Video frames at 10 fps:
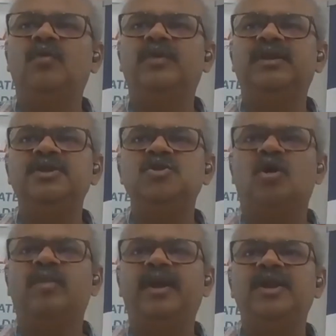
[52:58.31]
go for the ridge
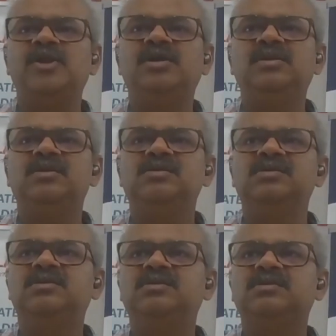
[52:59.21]
augmentation?
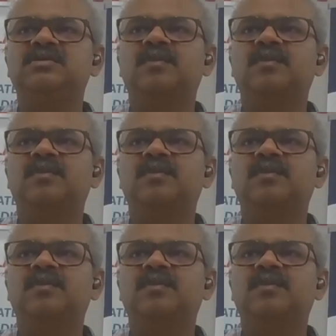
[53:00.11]
Mm.